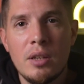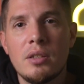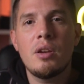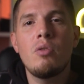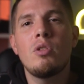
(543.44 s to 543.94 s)

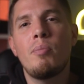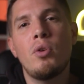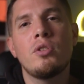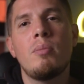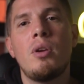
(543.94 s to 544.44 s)
So the
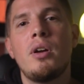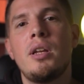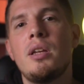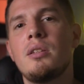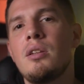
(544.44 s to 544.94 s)
bottom line
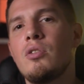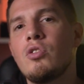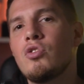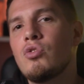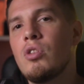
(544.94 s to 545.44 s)
is you
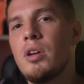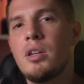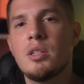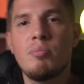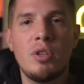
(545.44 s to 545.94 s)
can try
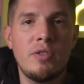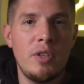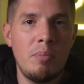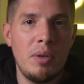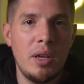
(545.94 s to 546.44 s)

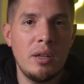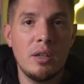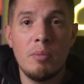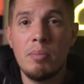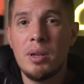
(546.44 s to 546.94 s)

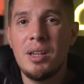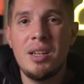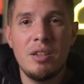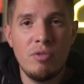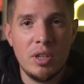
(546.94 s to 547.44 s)
ExpressVPN
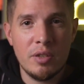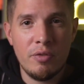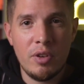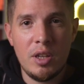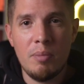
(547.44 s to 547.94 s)
completely
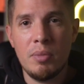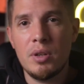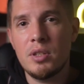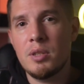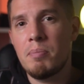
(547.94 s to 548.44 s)
risk-free
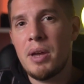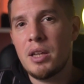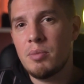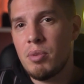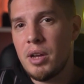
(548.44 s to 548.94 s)
because it's
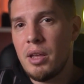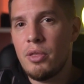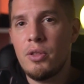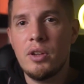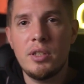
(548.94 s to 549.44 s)
backed by a
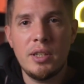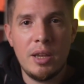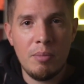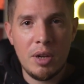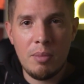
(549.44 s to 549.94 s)

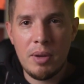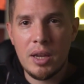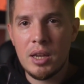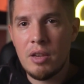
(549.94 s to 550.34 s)
30-day money-back